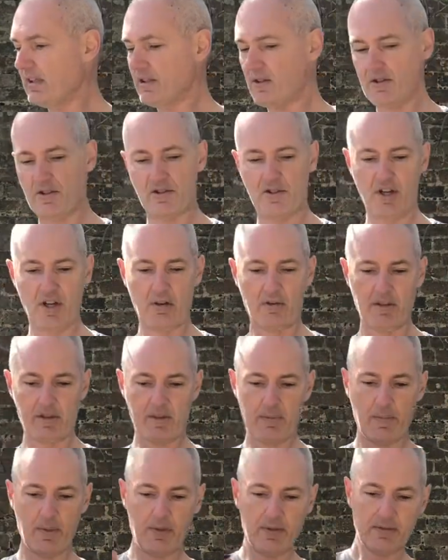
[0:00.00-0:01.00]
Stirring
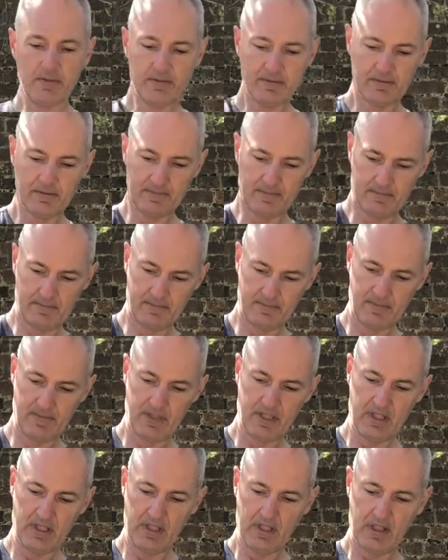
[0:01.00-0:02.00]
spoon,
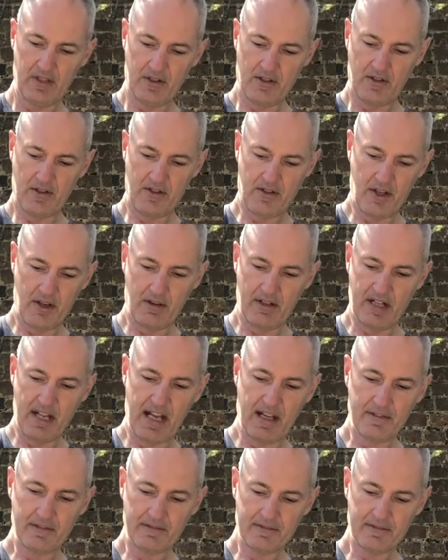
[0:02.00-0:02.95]
stir it down.